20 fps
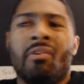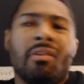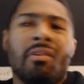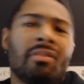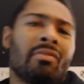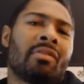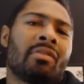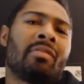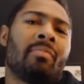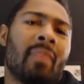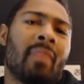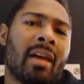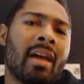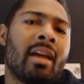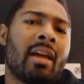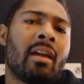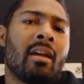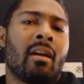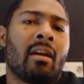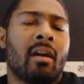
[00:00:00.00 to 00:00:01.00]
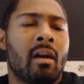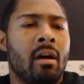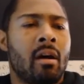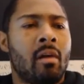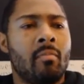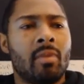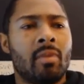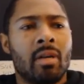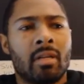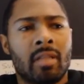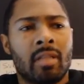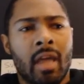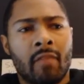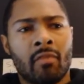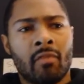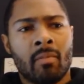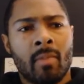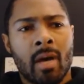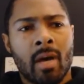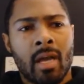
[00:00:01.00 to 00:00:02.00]
It's hard to explain, because
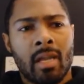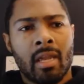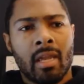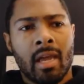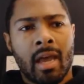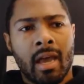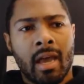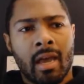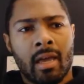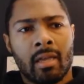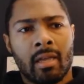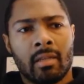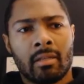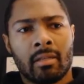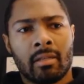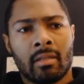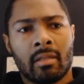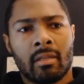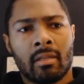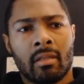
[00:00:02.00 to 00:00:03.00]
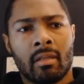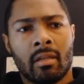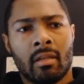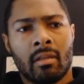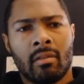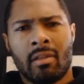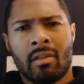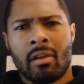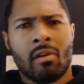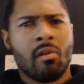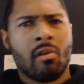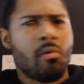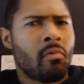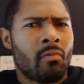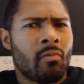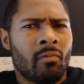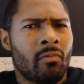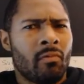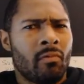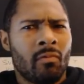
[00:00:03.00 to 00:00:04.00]
everybody has their
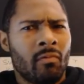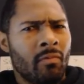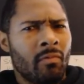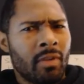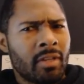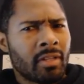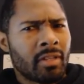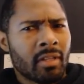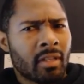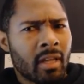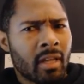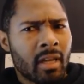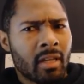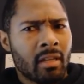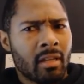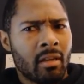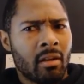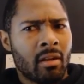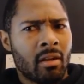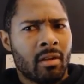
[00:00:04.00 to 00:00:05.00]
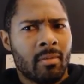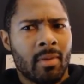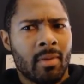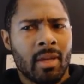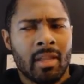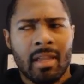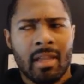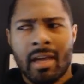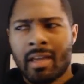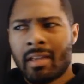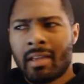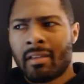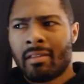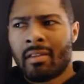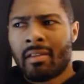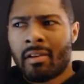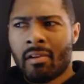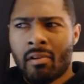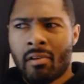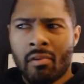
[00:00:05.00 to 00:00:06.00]
own vision thing. You know what I mean? Like
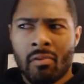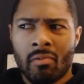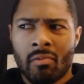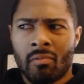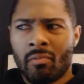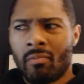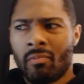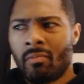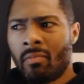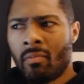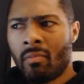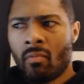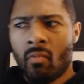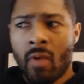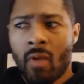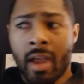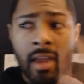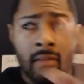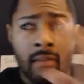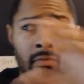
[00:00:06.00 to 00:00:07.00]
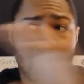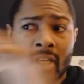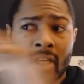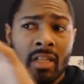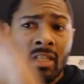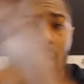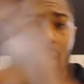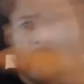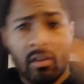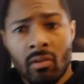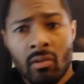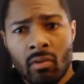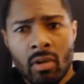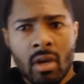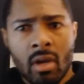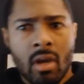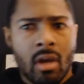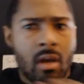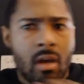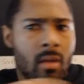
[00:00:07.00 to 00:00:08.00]
their own way of
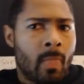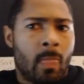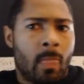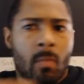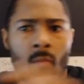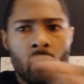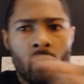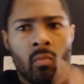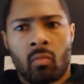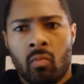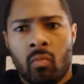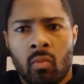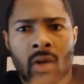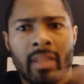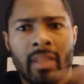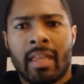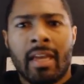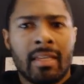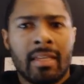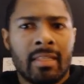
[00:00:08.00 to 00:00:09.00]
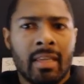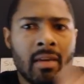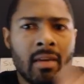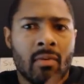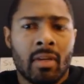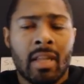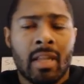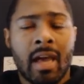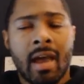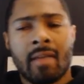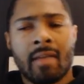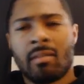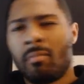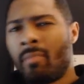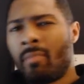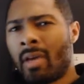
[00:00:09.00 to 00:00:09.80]
judging what they see and whatnot.